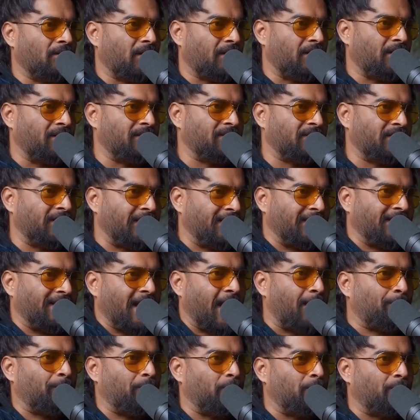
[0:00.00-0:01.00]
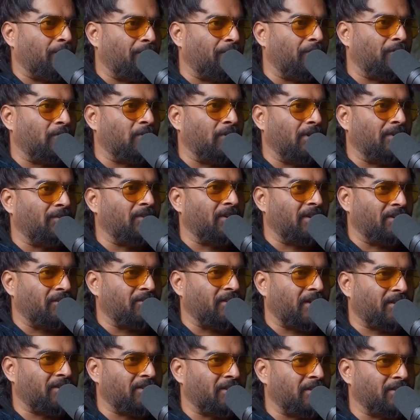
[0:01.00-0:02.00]
reason they tap you before you give an
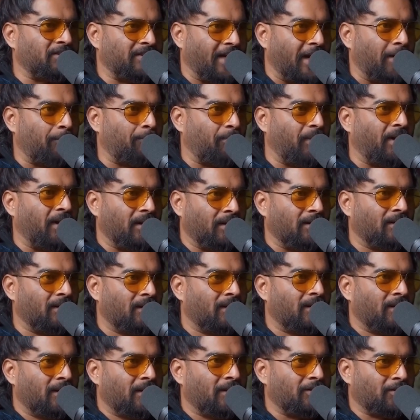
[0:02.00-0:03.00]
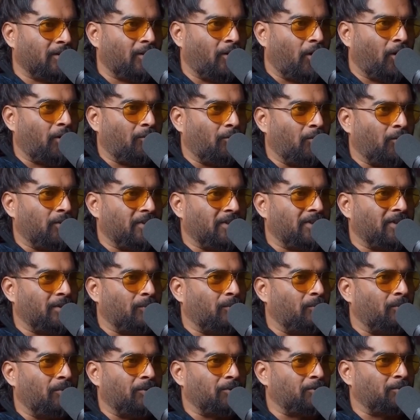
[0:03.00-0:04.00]
injection is that pain is a lot more than
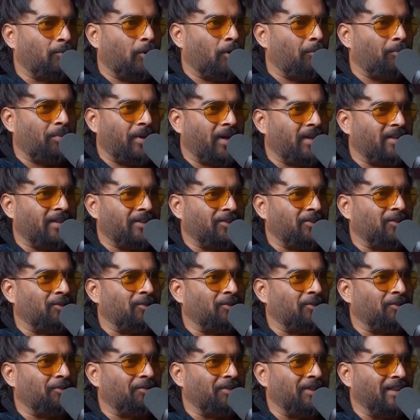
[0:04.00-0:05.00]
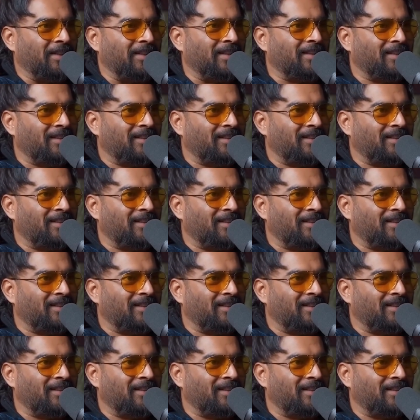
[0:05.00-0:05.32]
the small prick that you're going to feel.